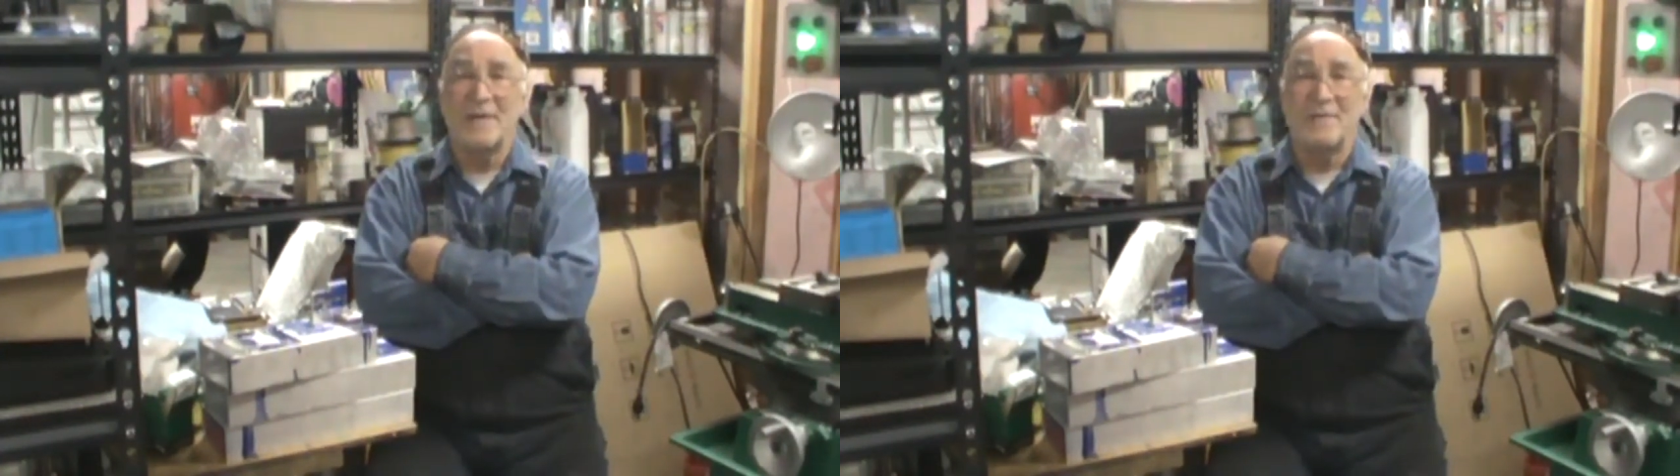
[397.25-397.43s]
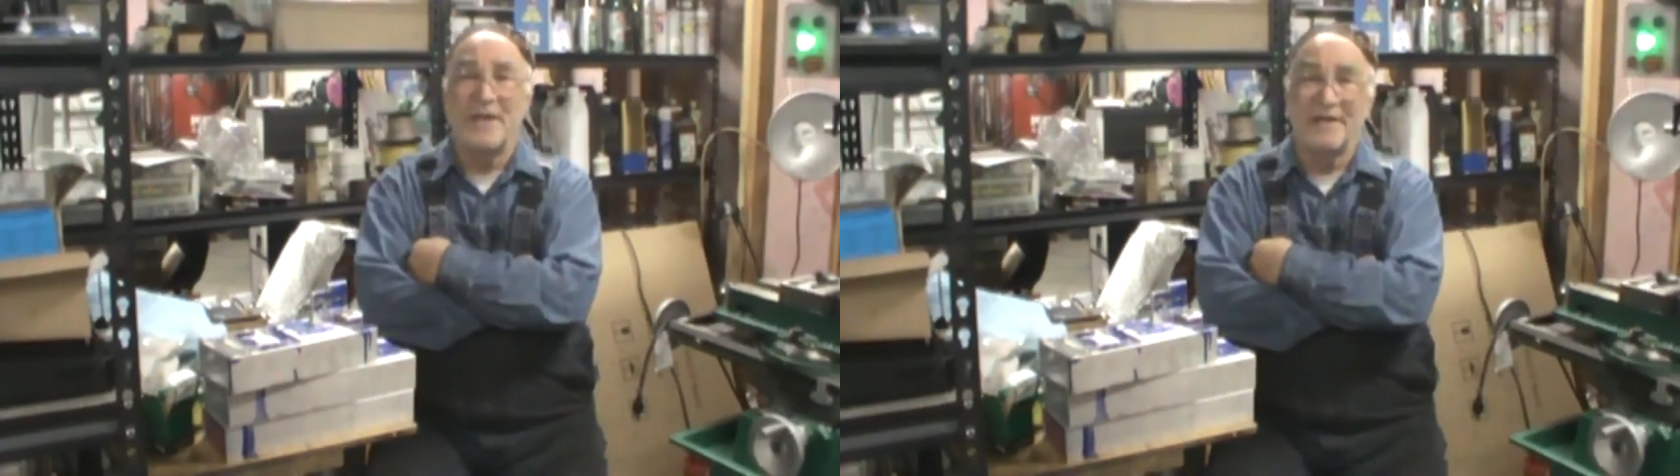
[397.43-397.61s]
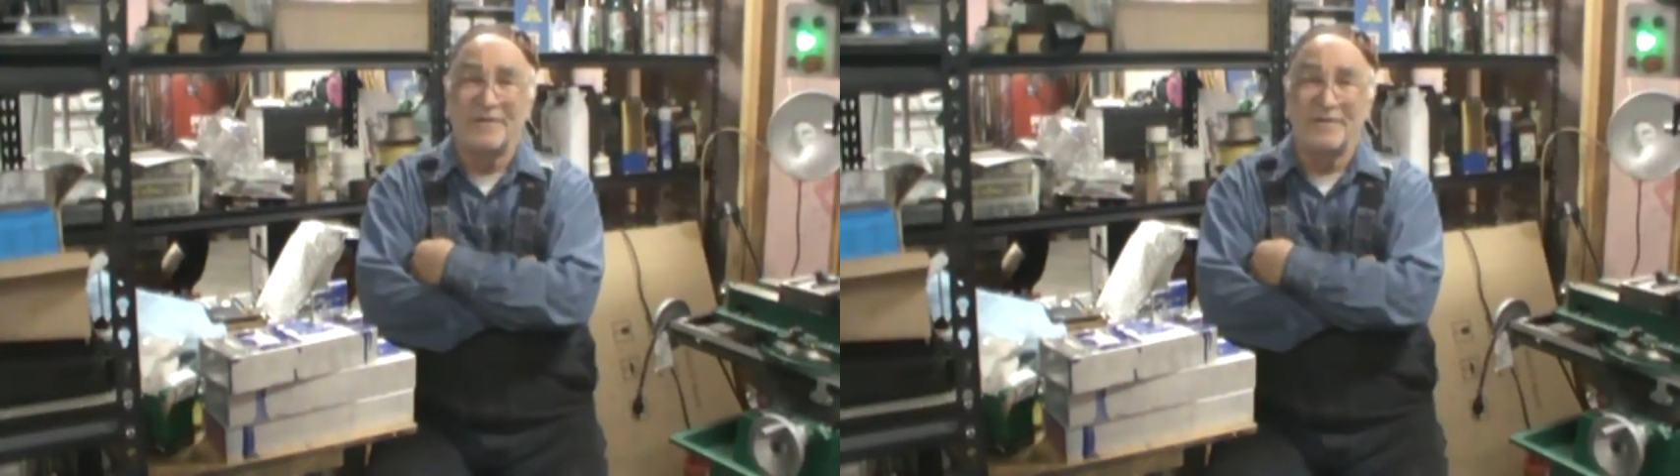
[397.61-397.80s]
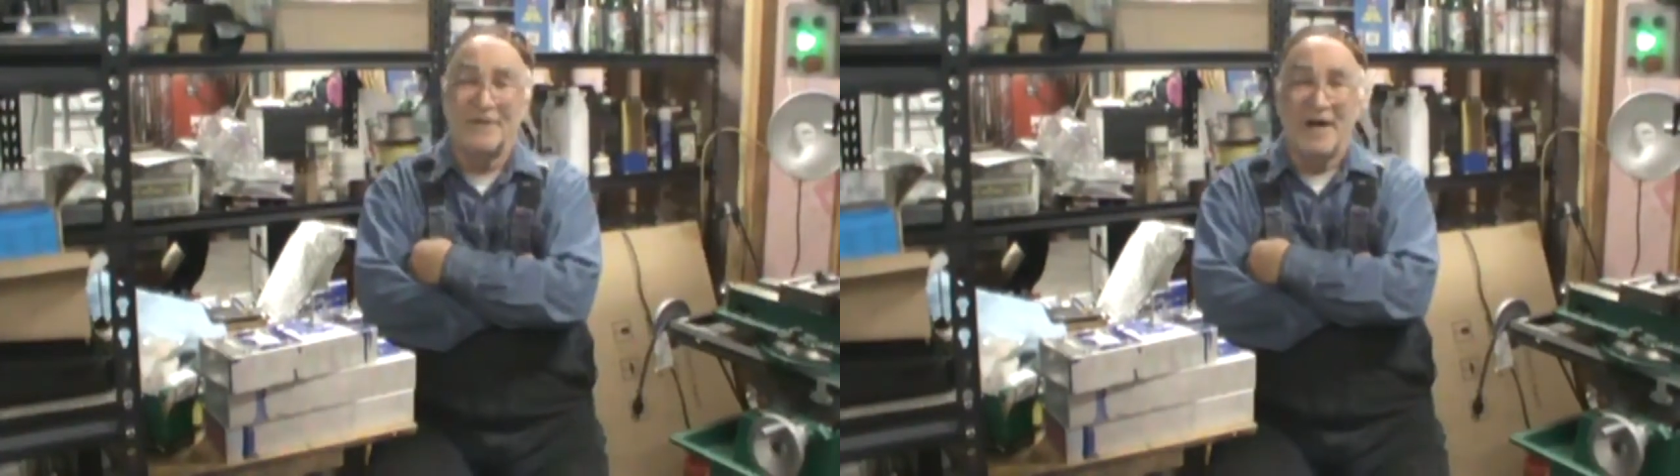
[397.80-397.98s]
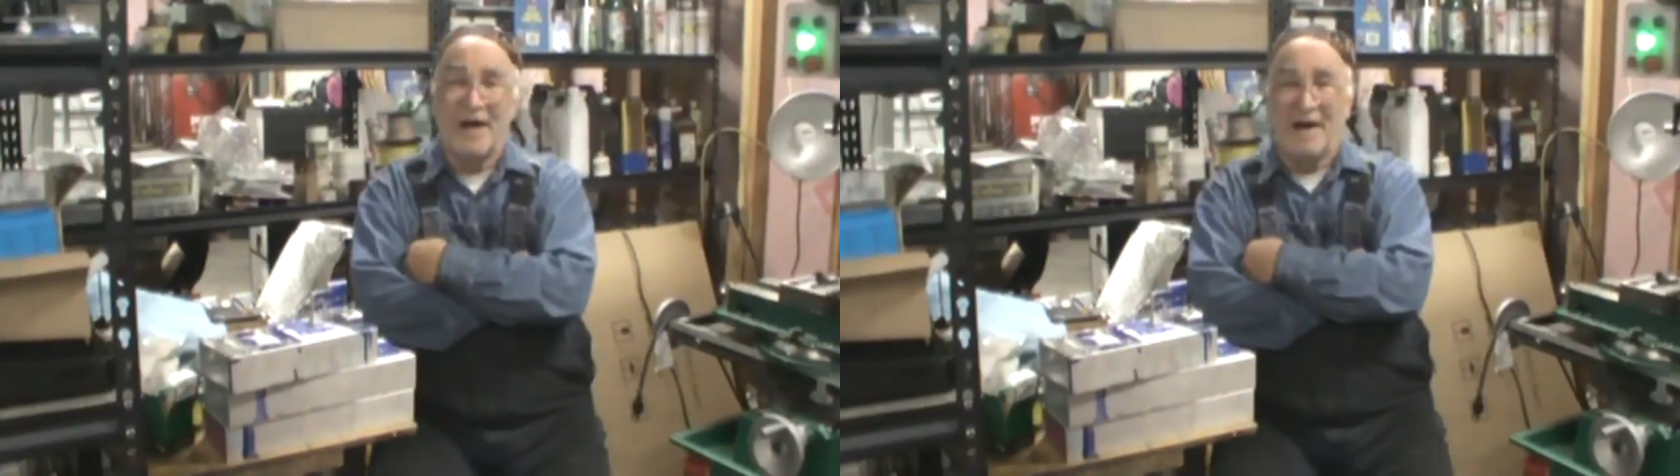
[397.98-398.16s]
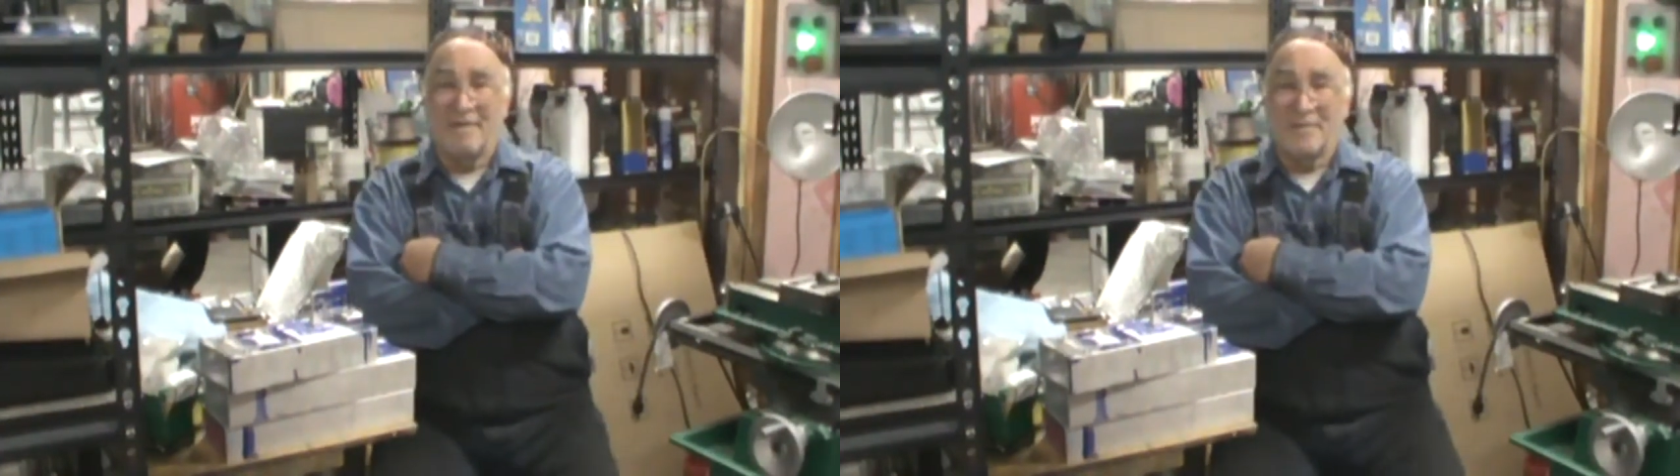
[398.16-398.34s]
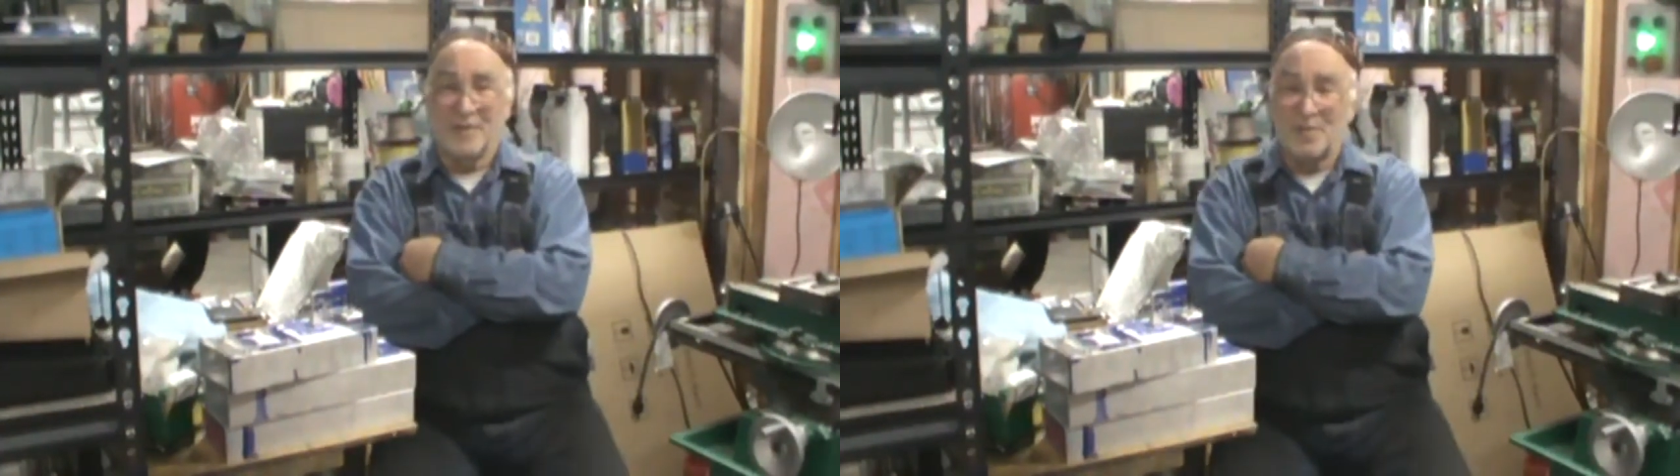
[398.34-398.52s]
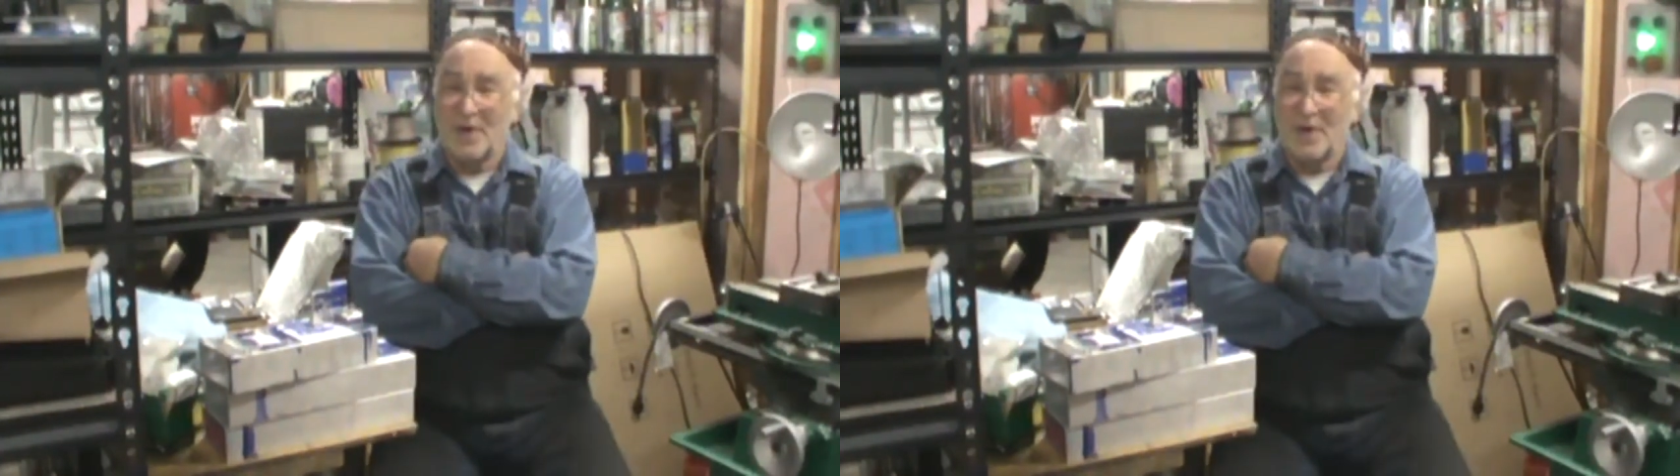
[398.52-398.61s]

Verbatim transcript: panel for a Hoffman